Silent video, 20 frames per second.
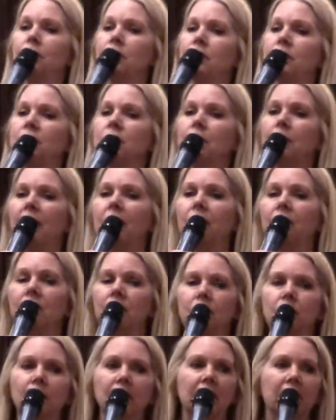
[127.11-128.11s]
to your mouth so
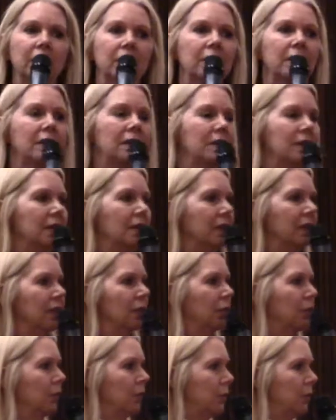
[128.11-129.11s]
we can hear
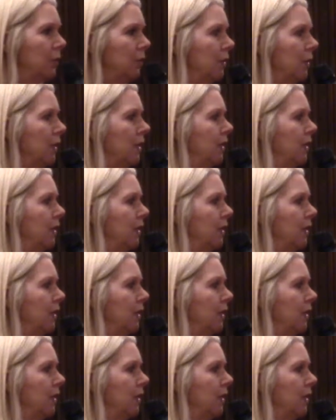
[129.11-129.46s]
you,